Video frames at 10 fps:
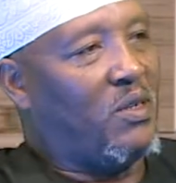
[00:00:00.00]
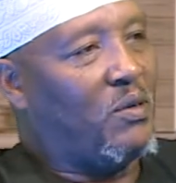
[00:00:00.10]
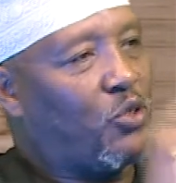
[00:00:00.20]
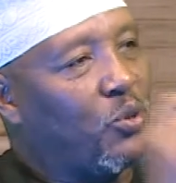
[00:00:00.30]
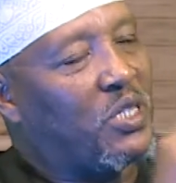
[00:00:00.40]

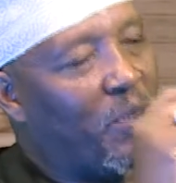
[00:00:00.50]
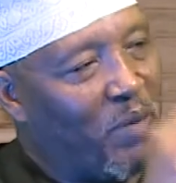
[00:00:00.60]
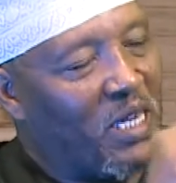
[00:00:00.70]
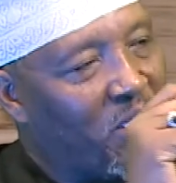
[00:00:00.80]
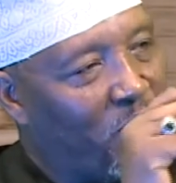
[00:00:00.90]
Choose the
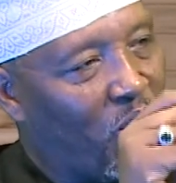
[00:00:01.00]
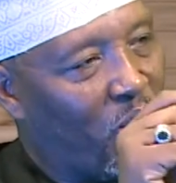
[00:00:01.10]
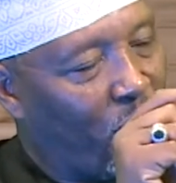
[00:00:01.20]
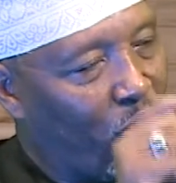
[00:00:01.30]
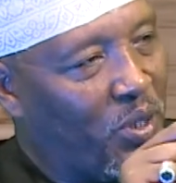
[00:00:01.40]
best method
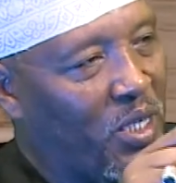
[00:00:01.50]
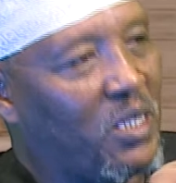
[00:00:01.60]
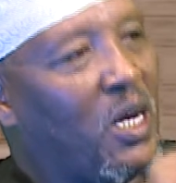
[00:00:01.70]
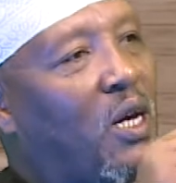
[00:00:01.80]
of doing it.